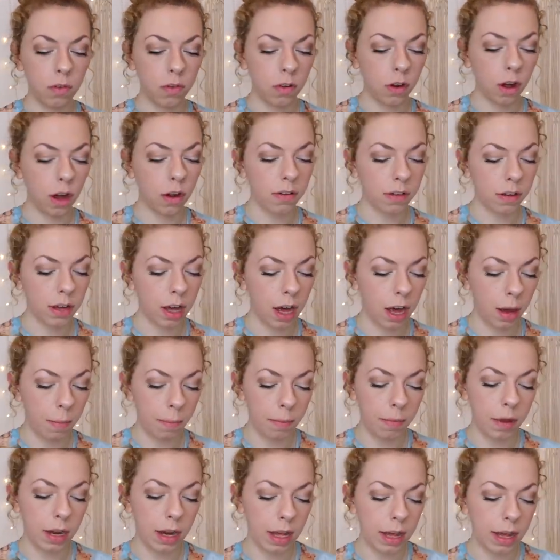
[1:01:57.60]
start to
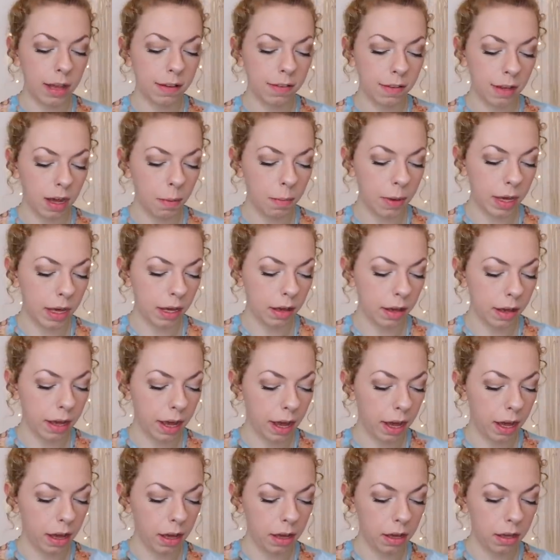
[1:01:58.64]
come, and it is coming.
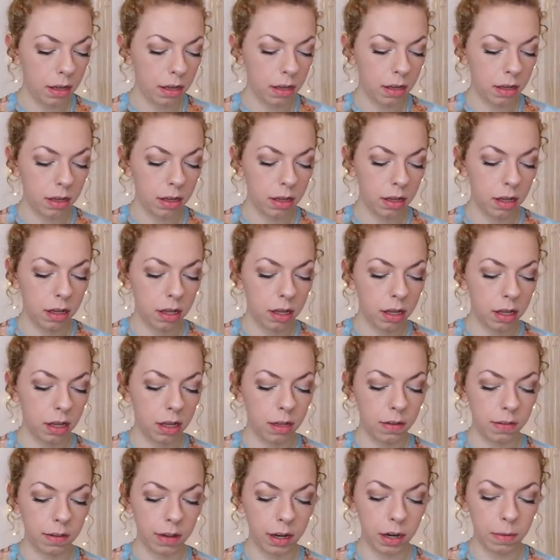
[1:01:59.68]
Okay
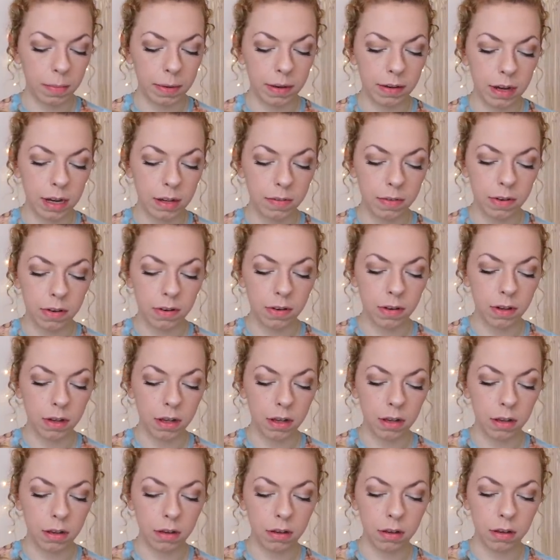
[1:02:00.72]
is going to be delivered to
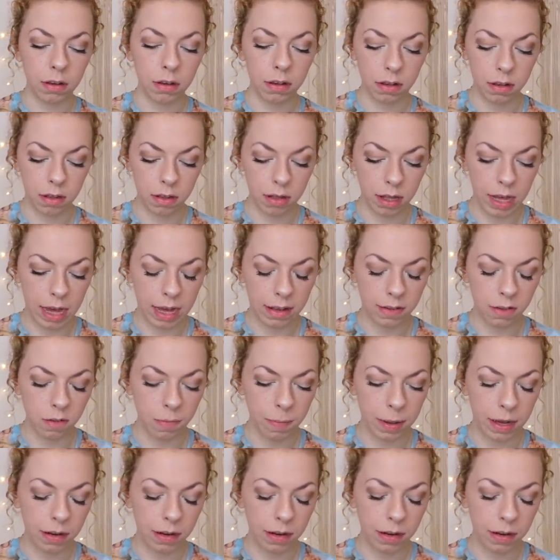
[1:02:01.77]
you. Ace of